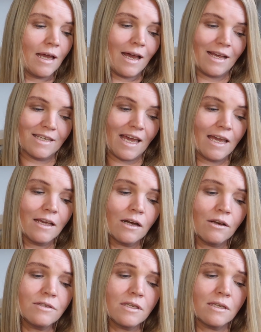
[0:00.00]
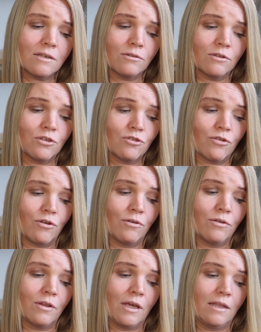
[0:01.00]
As Kate closes in on the truth
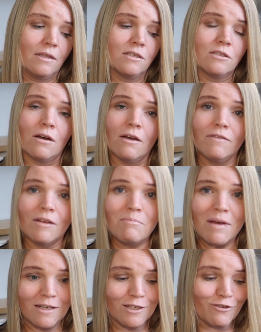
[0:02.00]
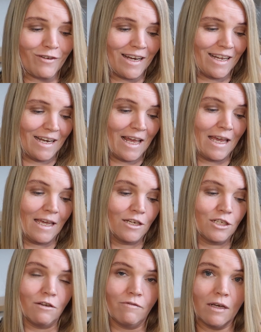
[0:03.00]
in the stifling Mediterranean heat,
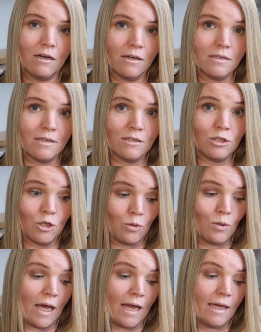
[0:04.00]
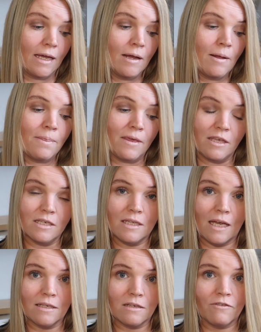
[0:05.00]
she realises too late that the
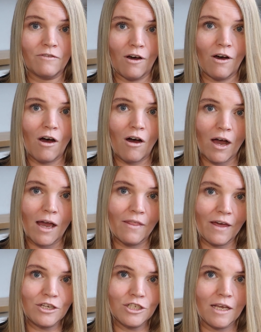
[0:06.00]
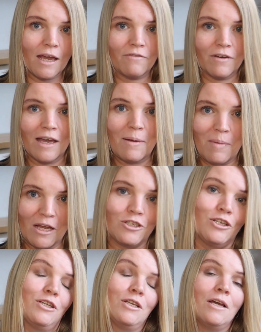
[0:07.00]
stakes are far higher than she ever
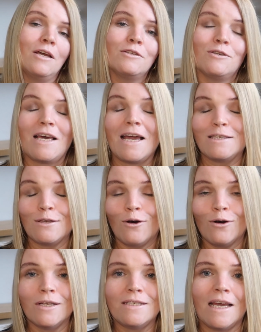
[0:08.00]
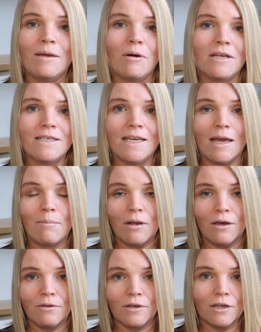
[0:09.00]
imagined. So that is The Holiday by T.M
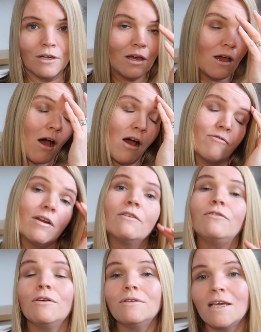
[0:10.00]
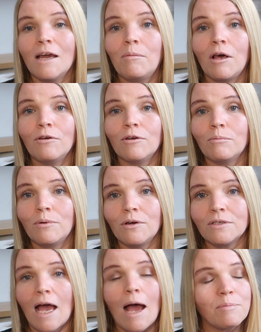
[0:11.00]
Logan. I've read a few T.M Logan
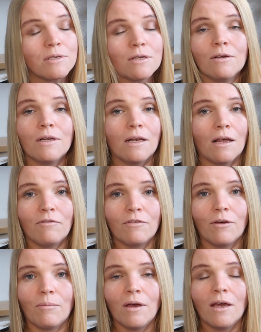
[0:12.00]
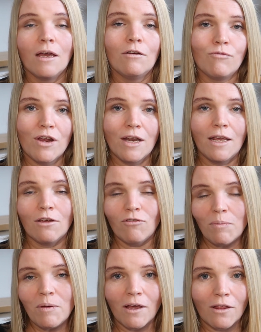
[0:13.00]
books, absolutely love them. Really
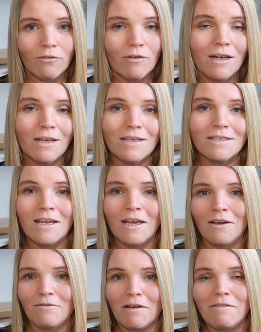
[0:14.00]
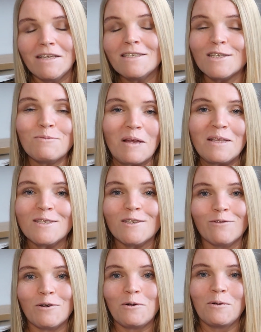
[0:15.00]
gripping thrillers, very
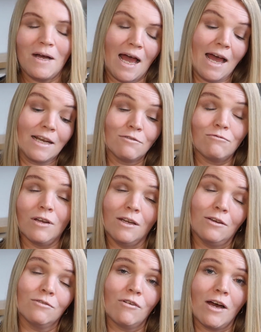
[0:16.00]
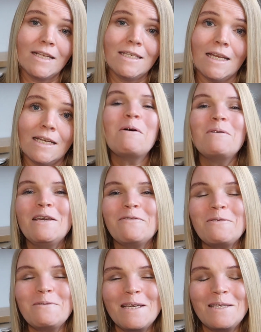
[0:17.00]
suspenseful and really good writing. I will leave
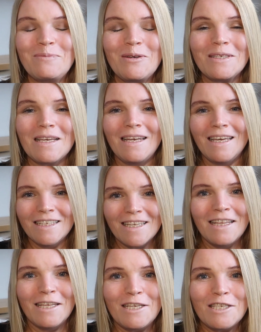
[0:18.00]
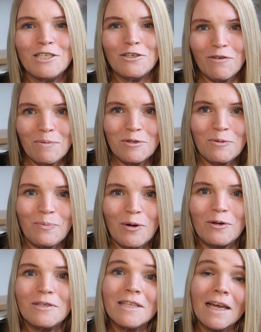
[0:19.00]
all these books linked in the description
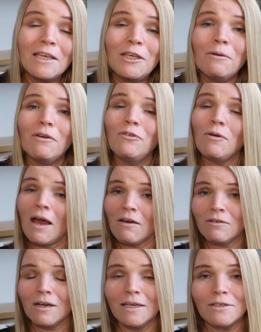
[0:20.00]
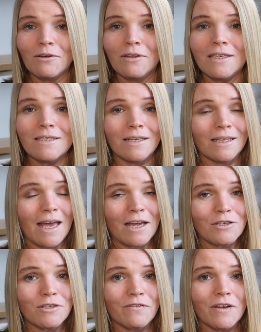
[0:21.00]
box. Thank you if you have clicked on this little
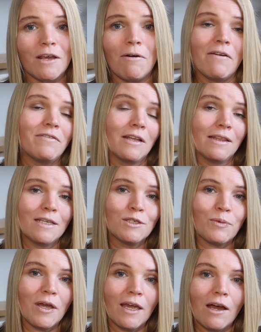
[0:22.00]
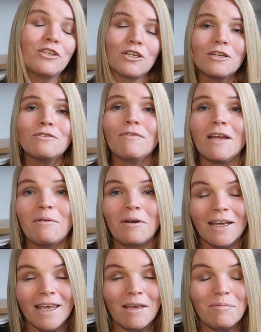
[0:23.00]
extra video I've done this week. I just really want
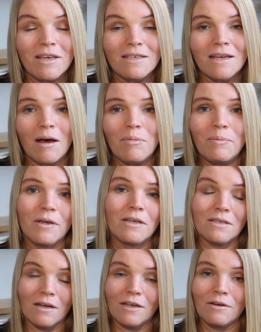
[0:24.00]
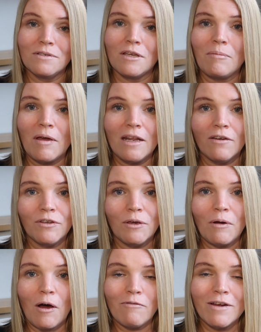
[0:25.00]
to keep these up because I know so many of
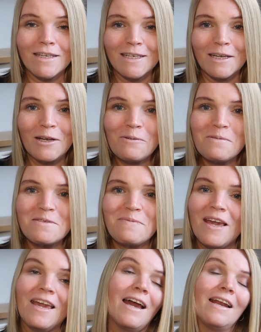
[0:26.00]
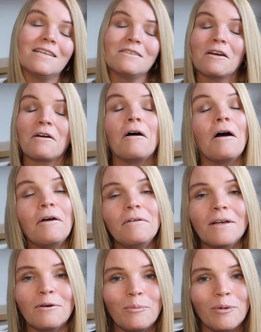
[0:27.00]
you are reading along with me, and it's like our own little